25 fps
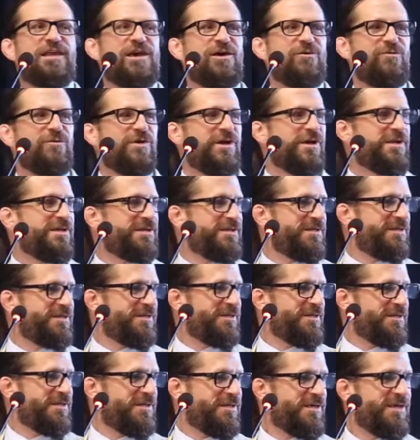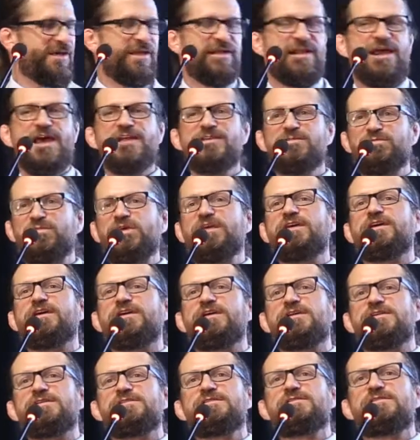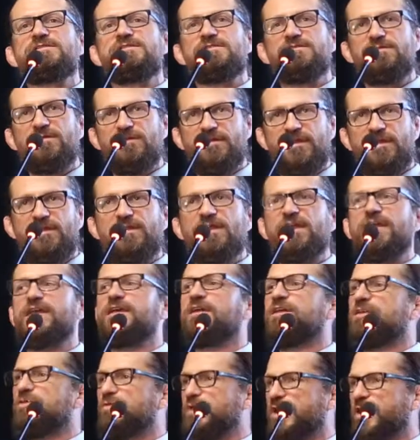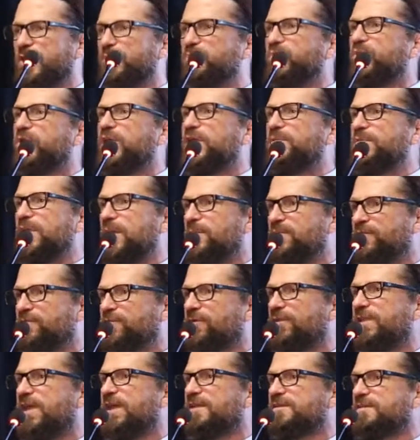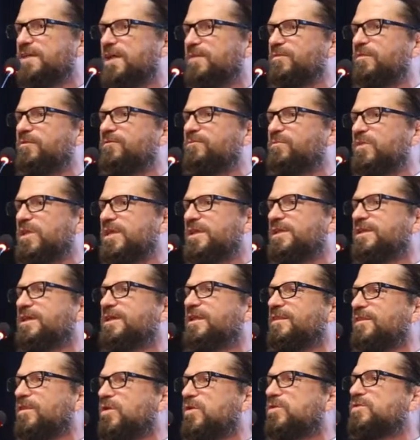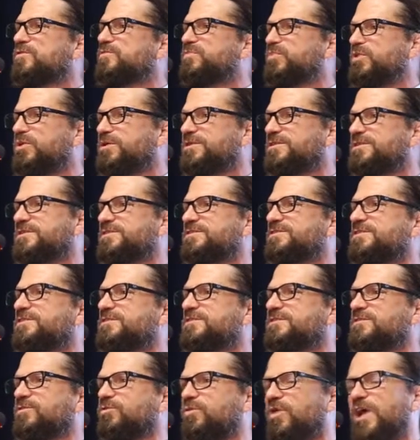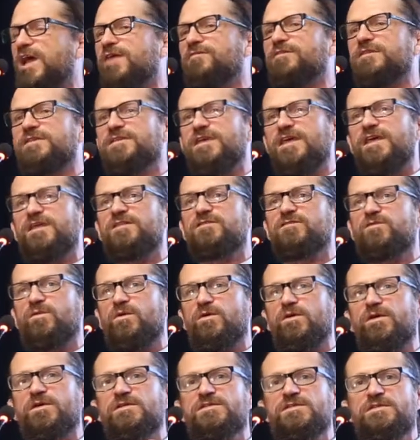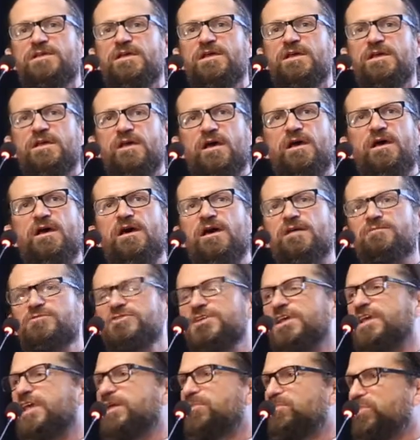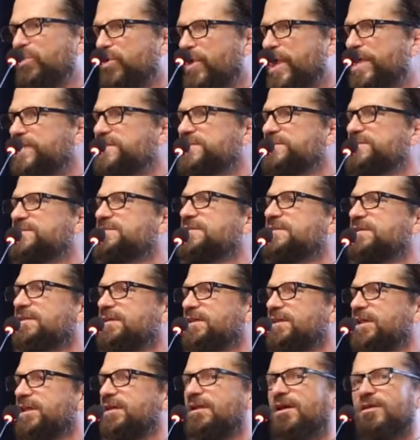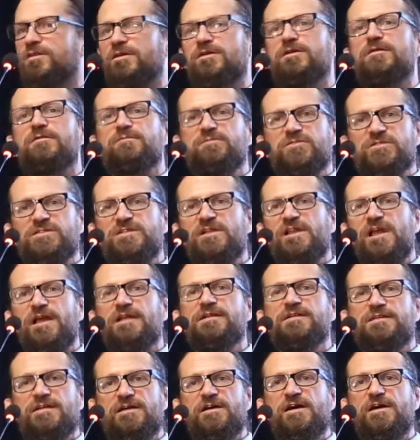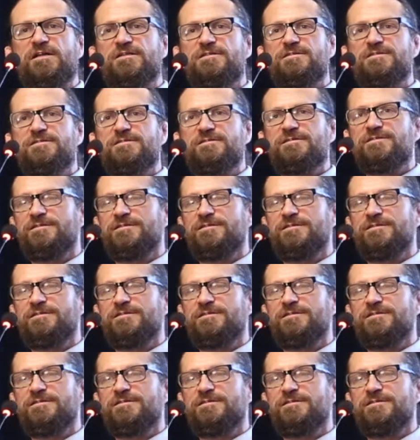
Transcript: that way. And that's because you get a premium for that type of meat, and those purchasers gravitate towards chicken breasts and other select cuts.